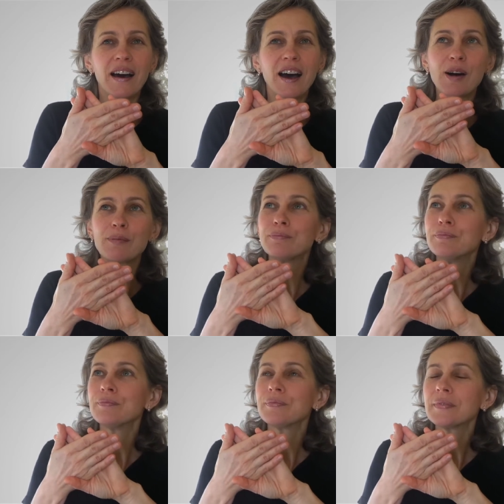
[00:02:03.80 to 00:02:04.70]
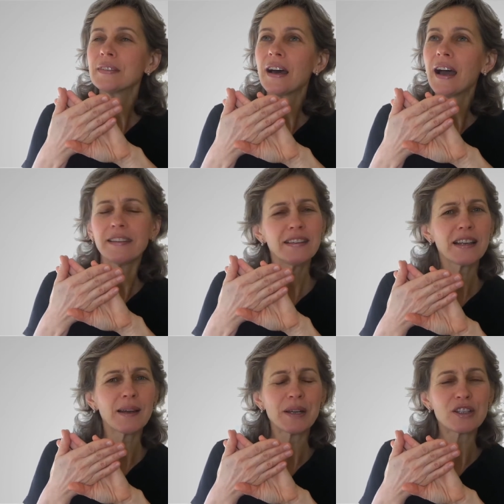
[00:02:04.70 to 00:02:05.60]
Um, I think
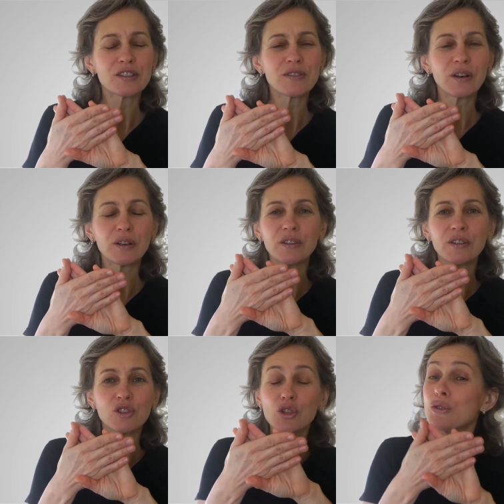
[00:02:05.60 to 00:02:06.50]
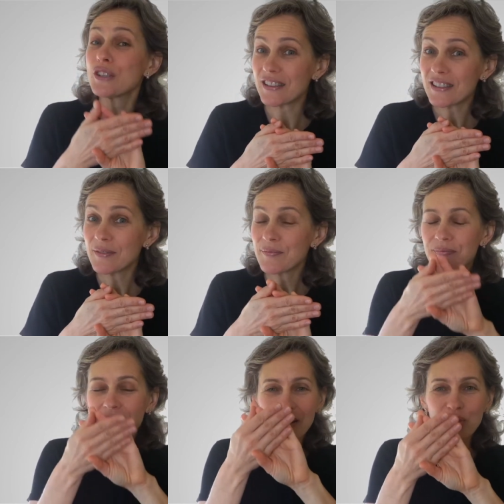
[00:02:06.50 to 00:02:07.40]
I mentioned juices,
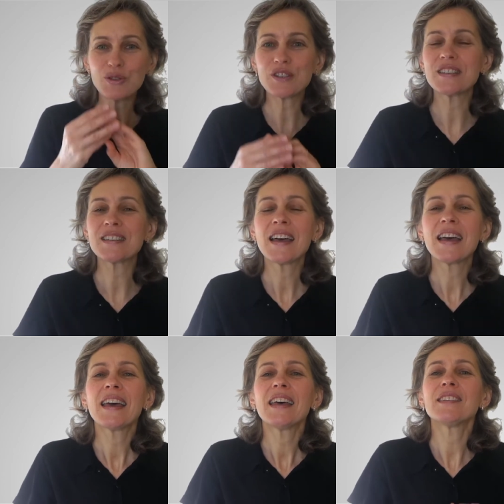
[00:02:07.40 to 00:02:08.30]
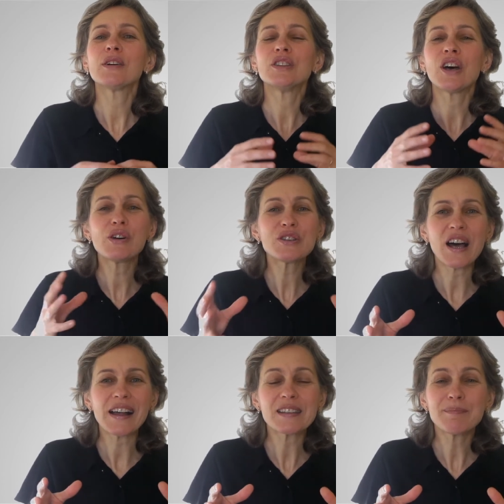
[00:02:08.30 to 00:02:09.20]
juices. So those
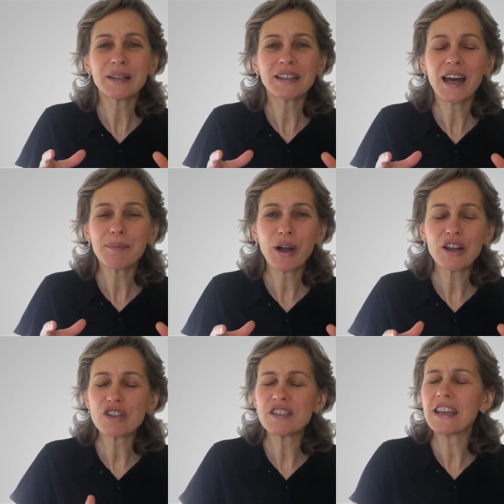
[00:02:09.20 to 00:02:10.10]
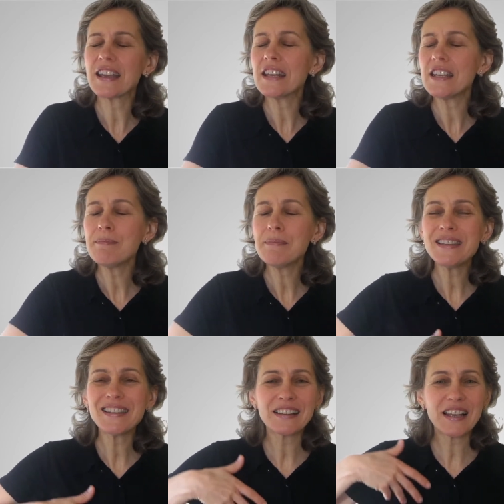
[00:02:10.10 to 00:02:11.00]
are simple carbohydrates. They get
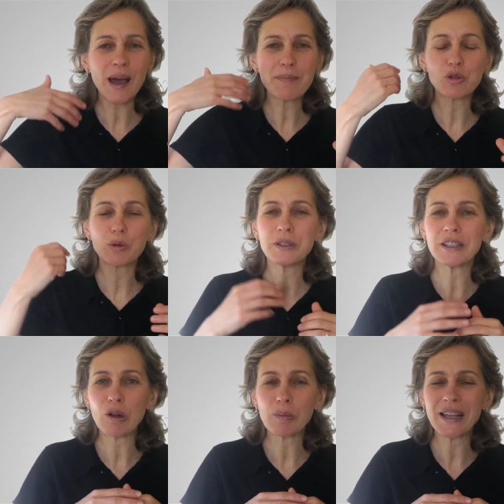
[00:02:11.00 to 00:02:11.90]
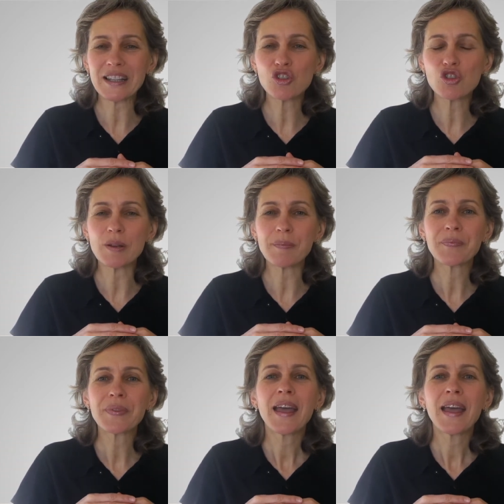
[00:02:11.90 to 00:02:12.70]
immediately absorbed in our bloodstream,